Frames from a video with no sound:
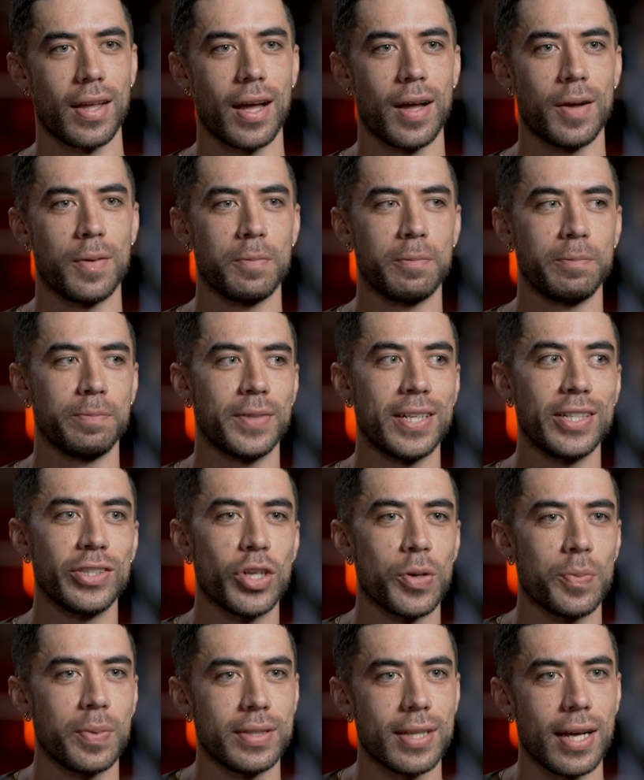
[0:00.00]
um,
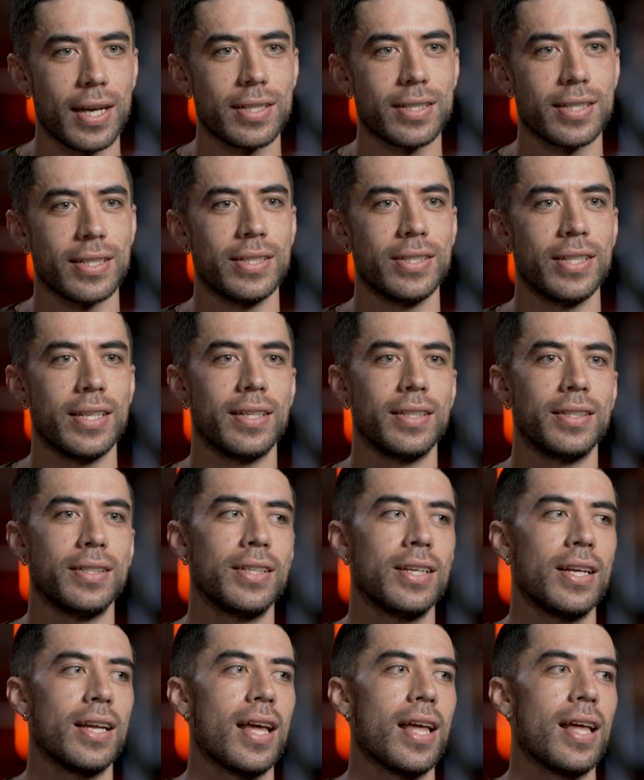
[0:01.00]
interpretation and
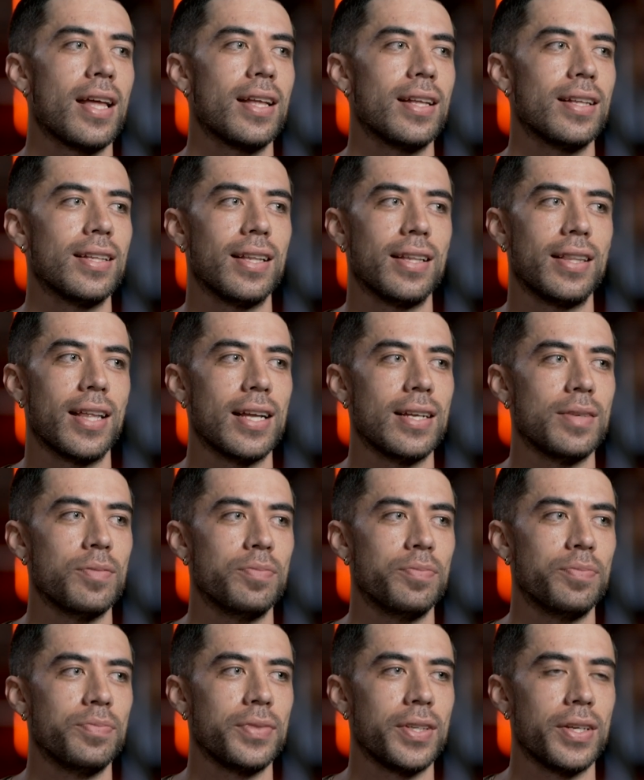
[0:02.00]
they,
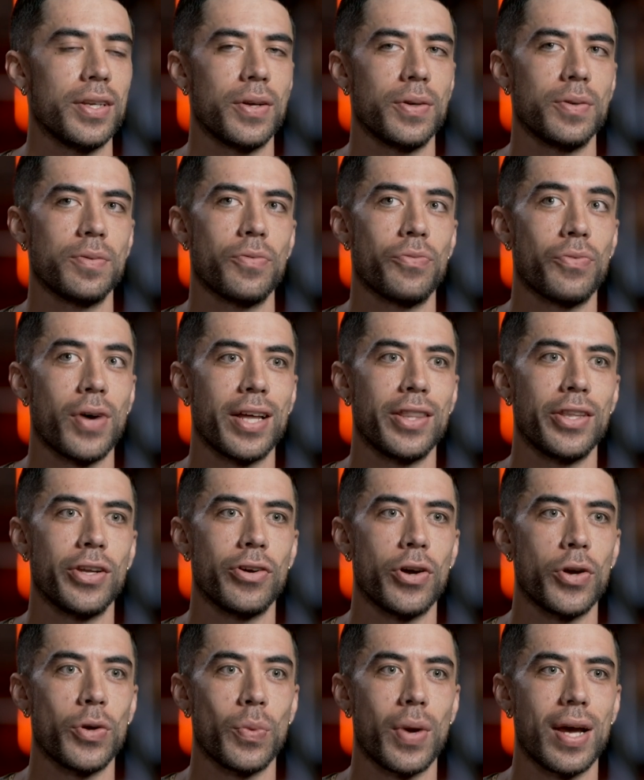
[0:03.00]
you know, find
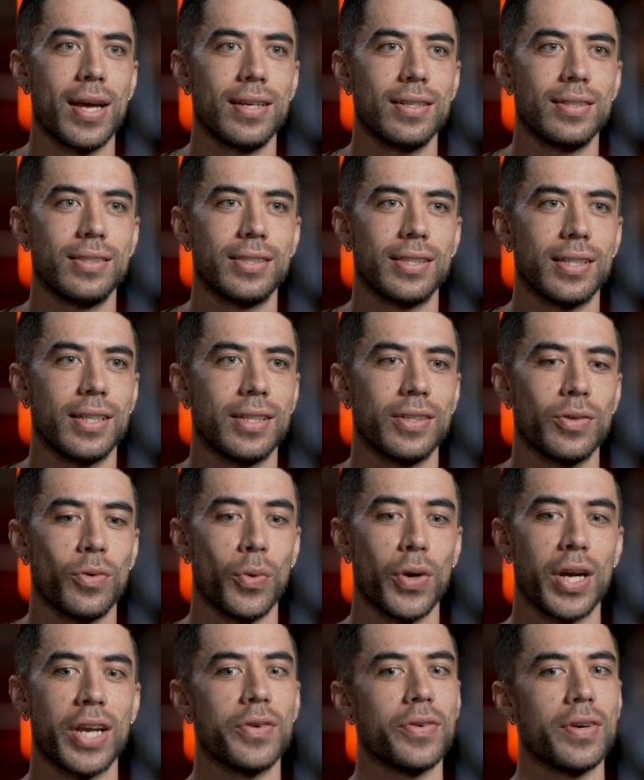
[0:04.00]
their own way to
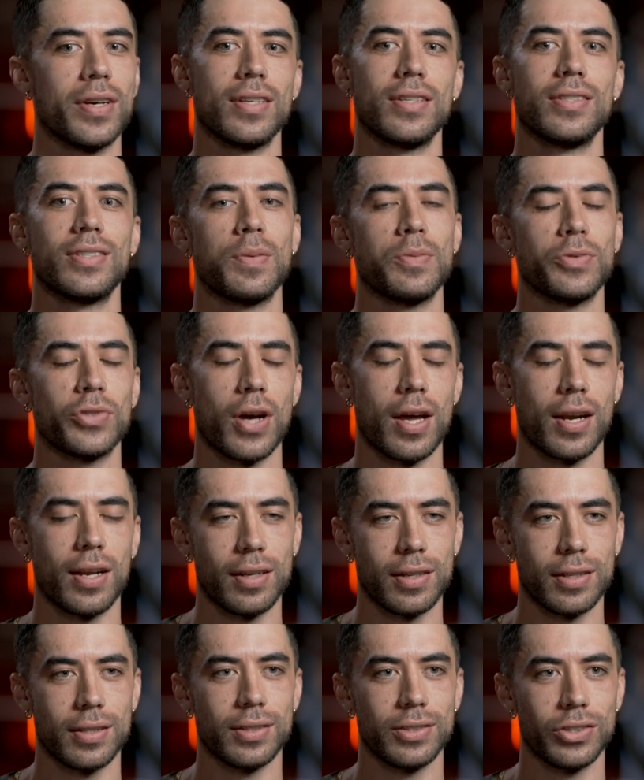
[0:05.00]
whatever it is I'm trying
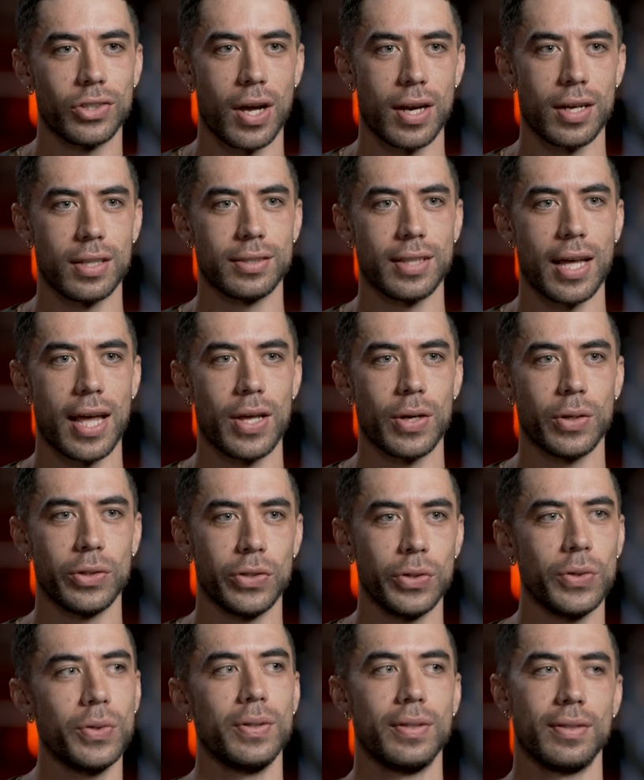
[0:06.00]
to, trying to say or
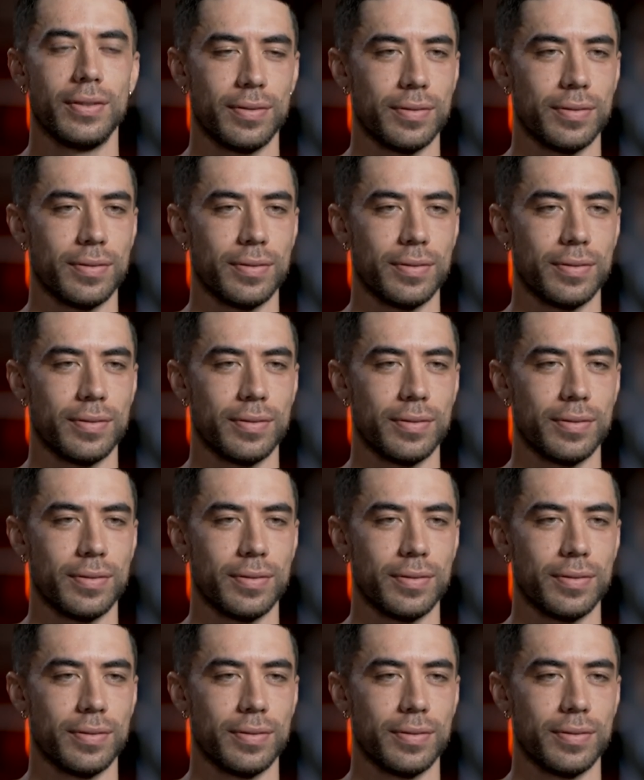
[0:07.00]
do.